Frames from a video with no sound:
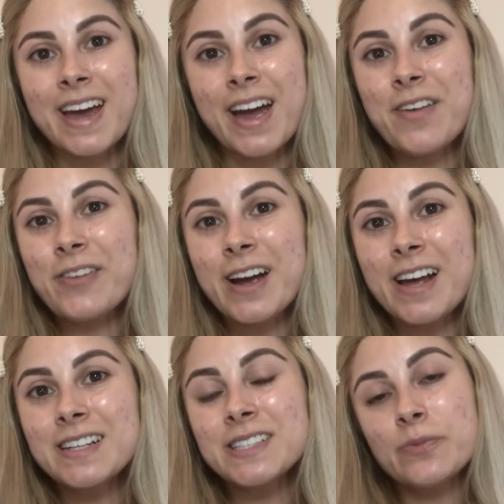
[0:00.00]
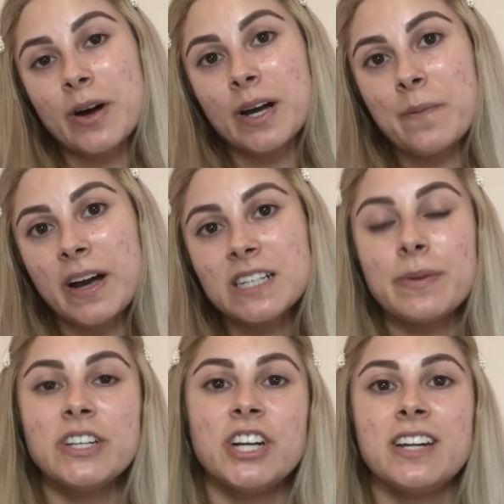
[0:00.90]
Hi friends, welcome back to
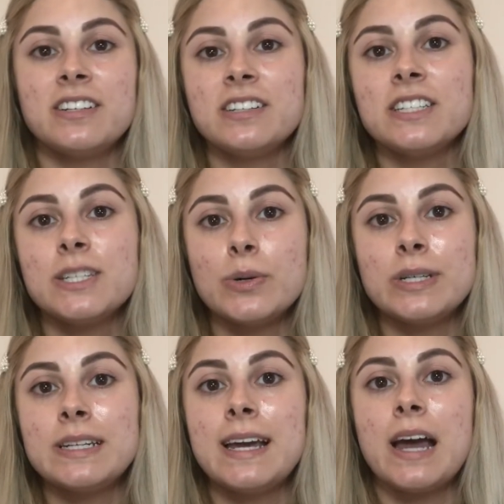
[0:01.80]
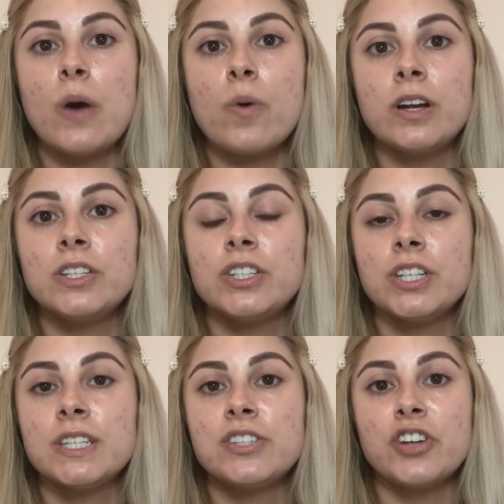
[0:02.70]
my channel. So today I wanted to
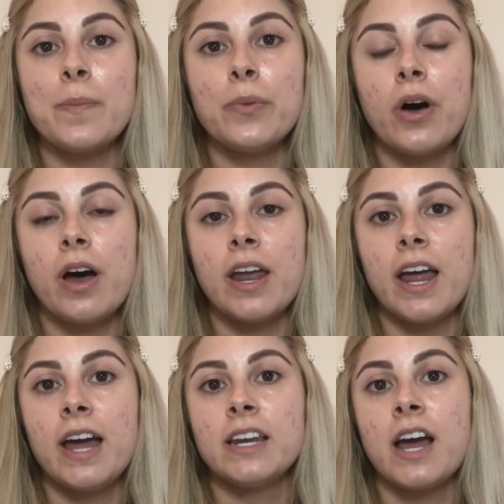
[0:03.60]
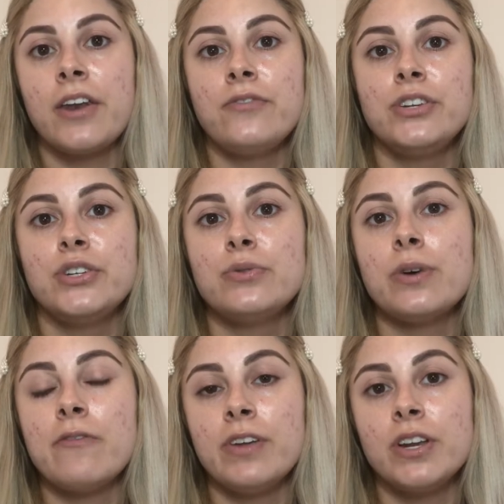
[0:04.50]
just jump on and kind of do
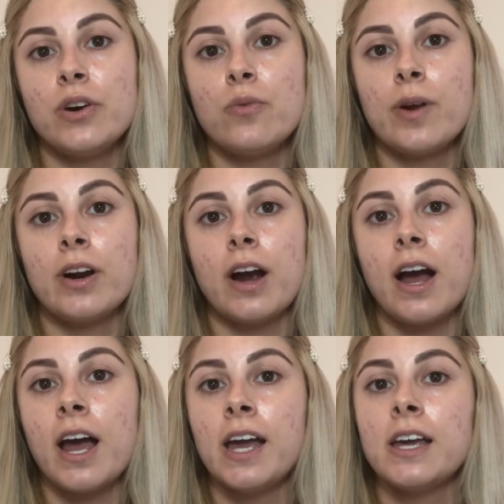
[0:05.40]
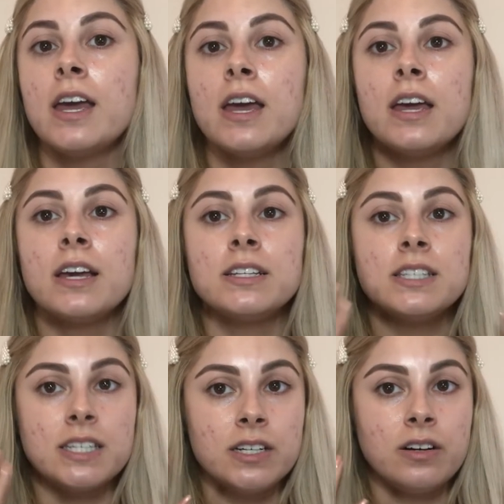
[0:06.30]
a video where I
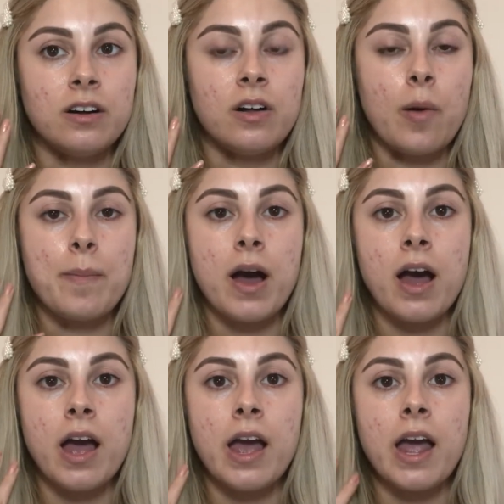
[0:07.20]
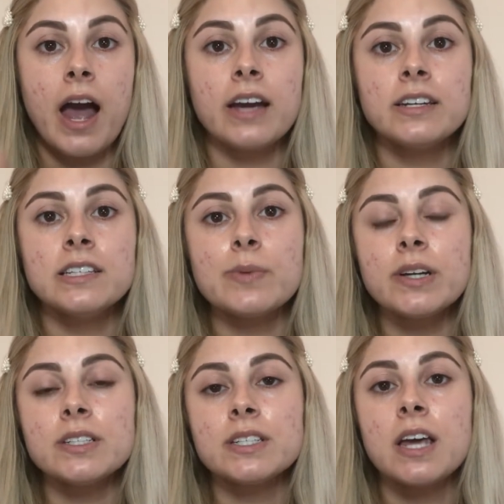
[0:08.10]
conceal my acne
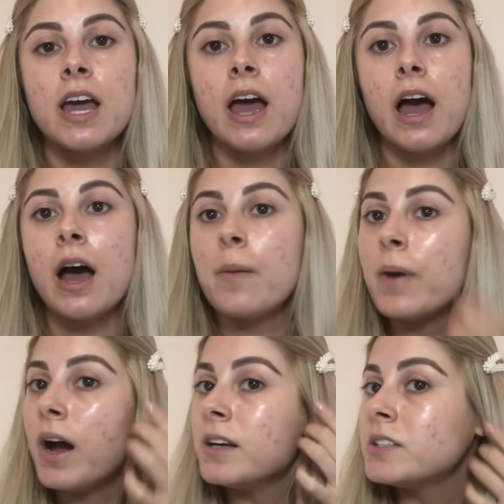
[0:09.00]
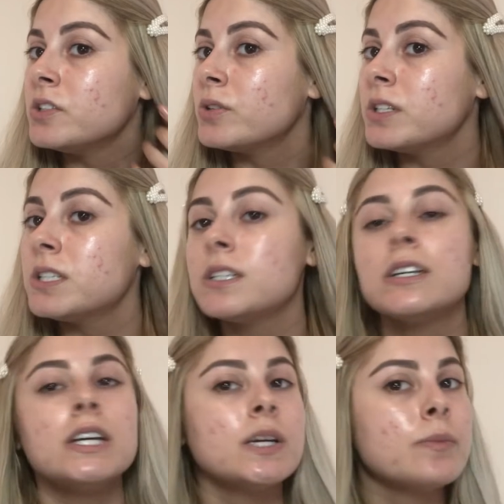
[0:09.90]
spots. As you can
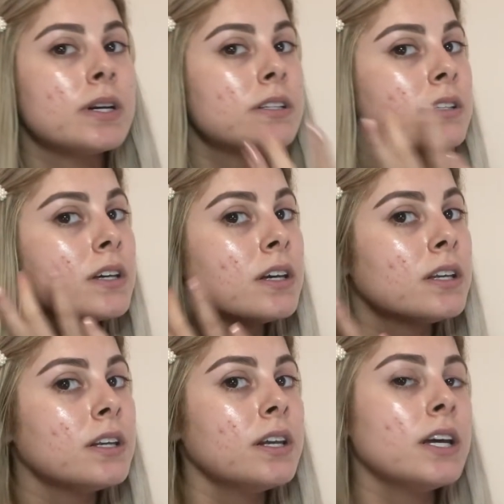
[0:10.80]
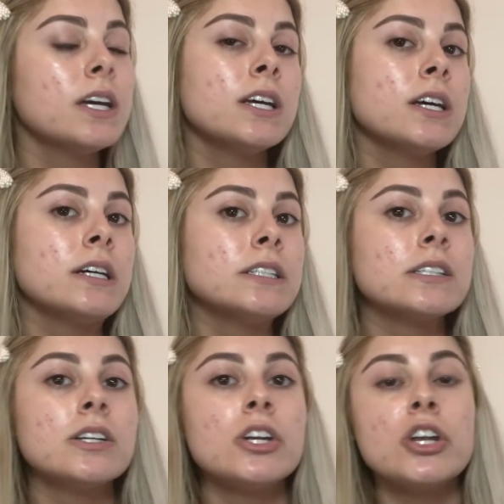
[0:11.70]
see, my skin is
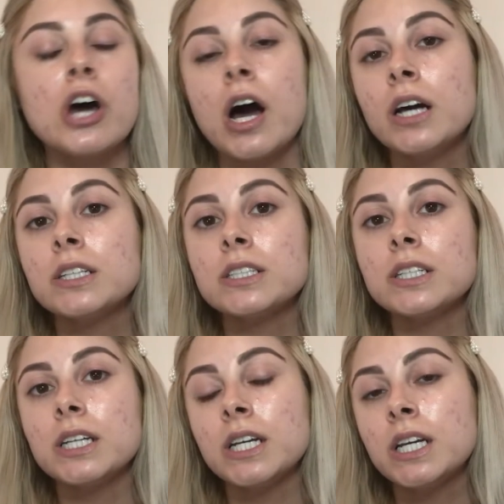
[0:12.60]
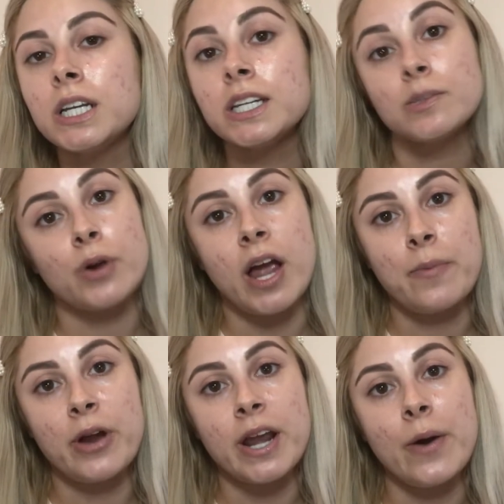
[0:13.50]
not in its
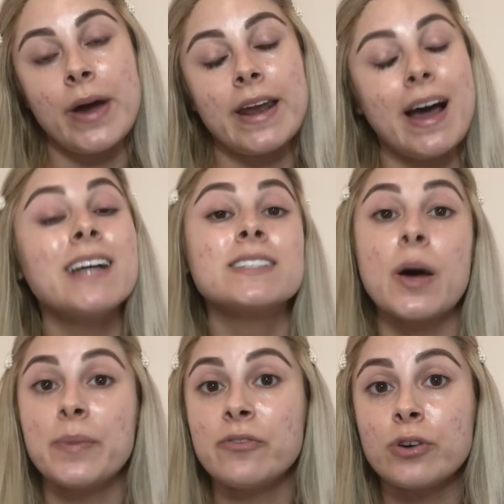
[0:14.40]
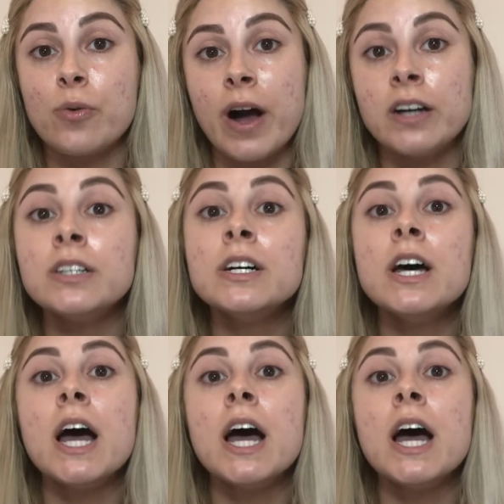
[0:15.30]
prime right now, and it has not been for a while.